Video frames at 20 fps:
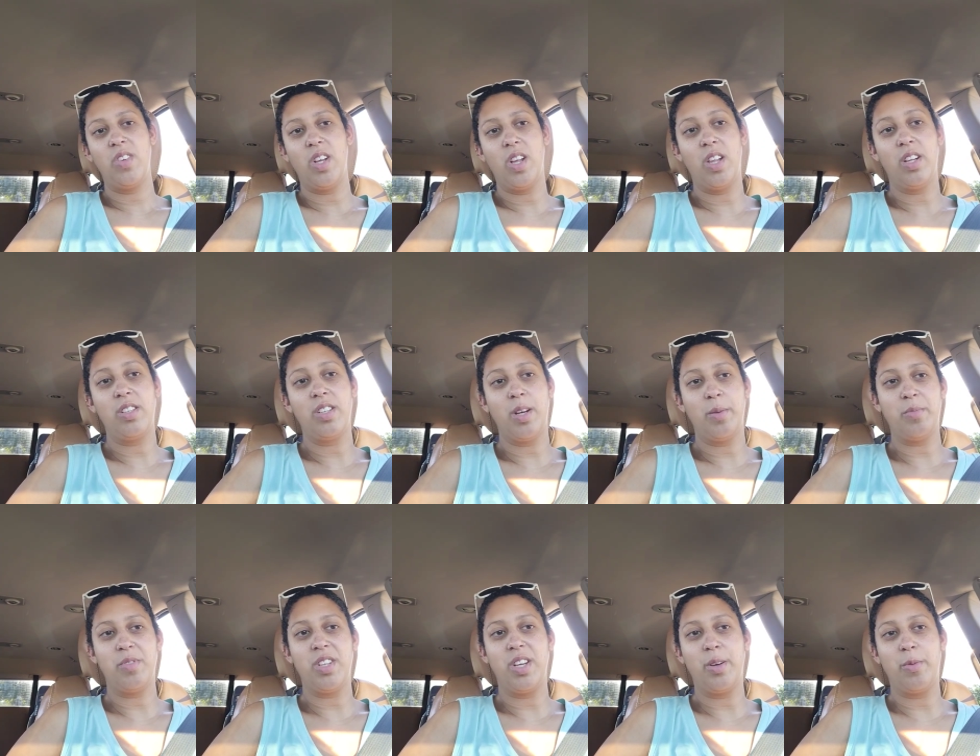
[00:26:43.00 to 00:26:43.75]
a lot of
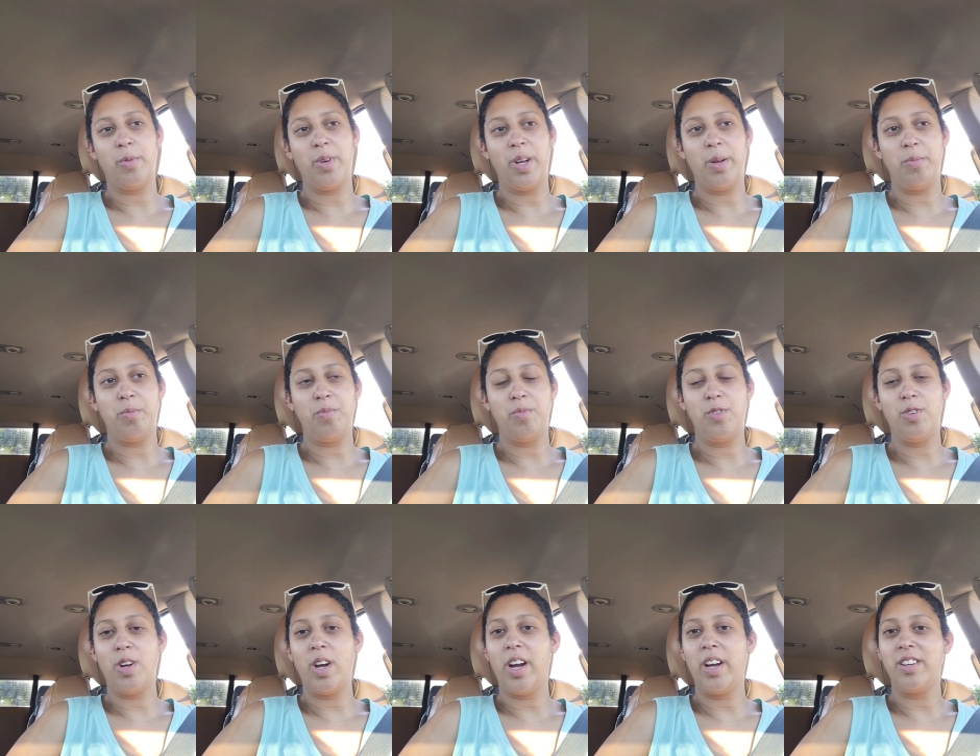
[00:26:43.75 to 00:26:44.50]
times, like when I'm
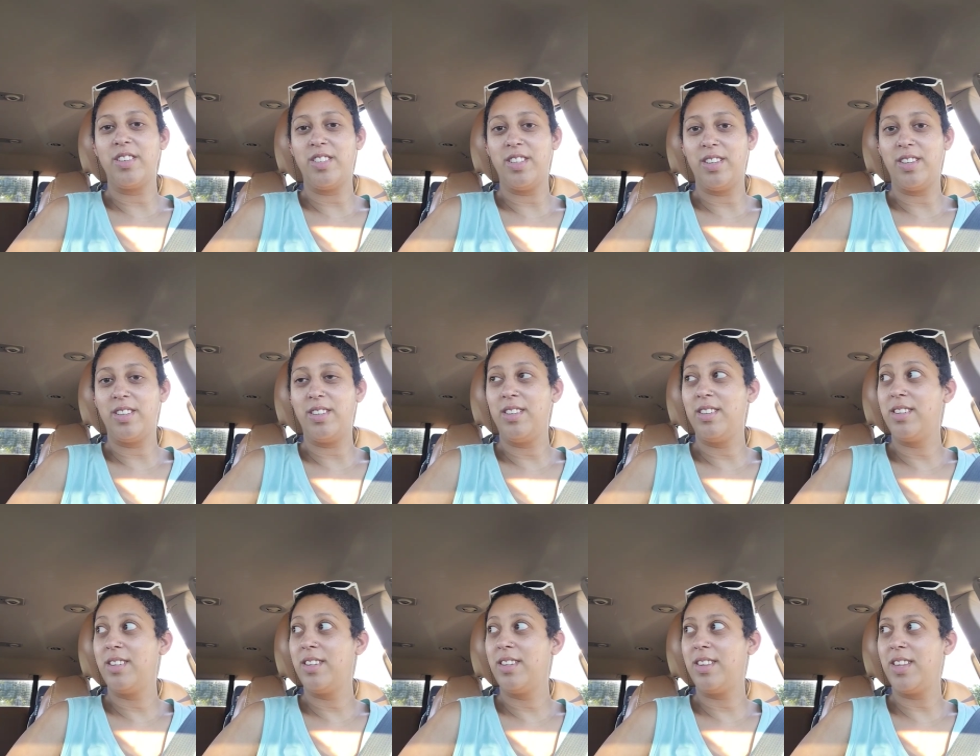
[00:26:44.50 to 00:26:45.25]
trying to
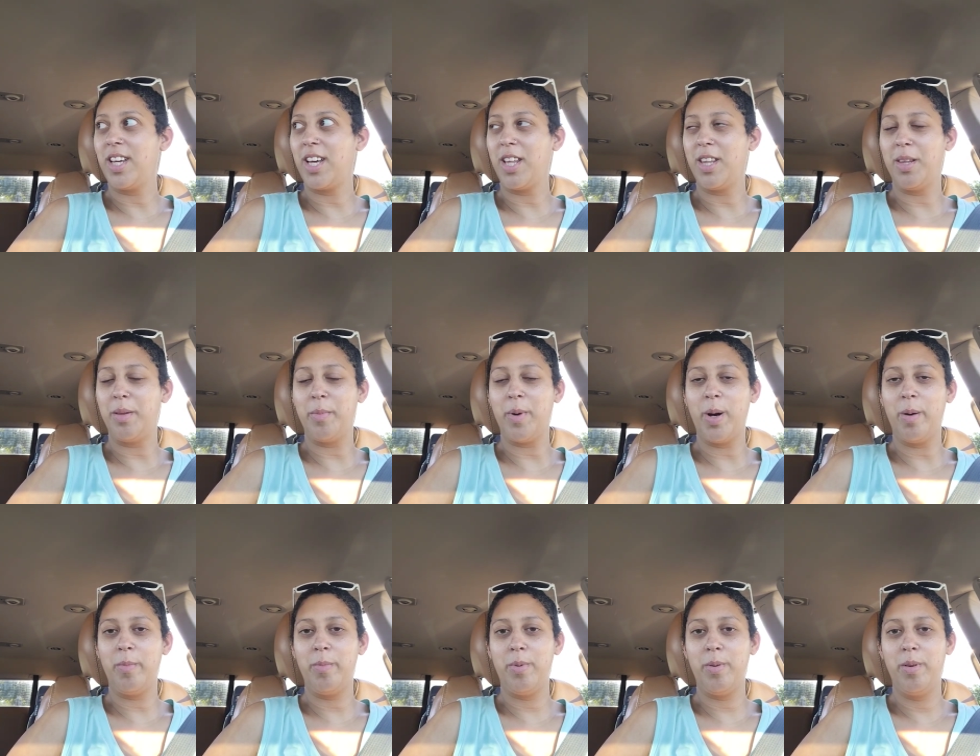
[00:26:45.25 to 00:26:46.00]
thicken them
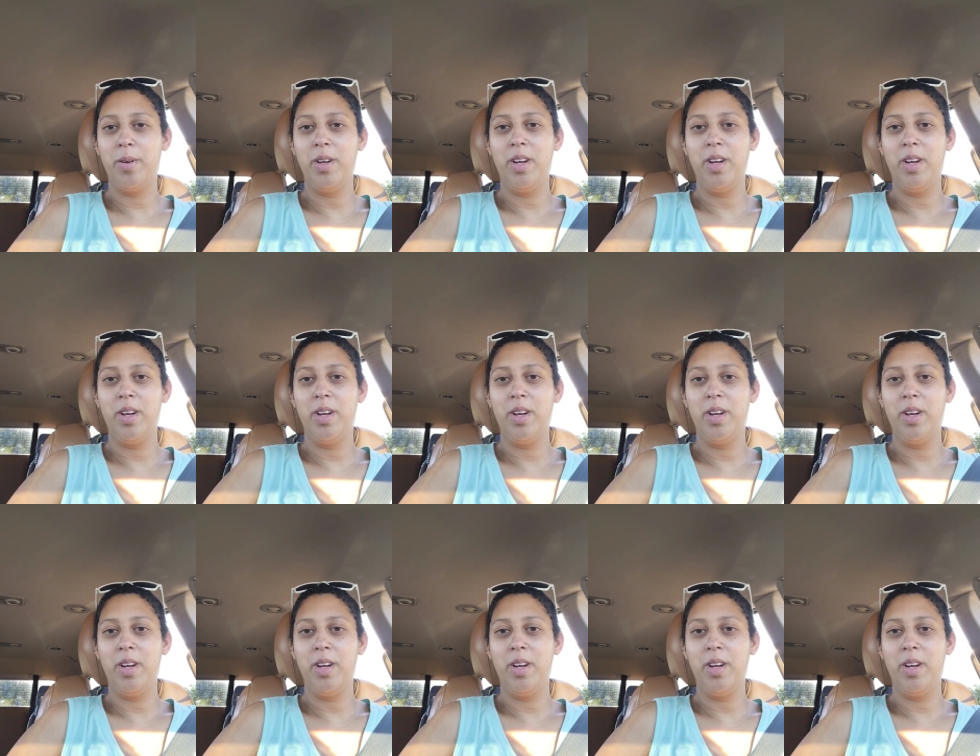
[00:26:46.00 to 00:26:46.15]
up,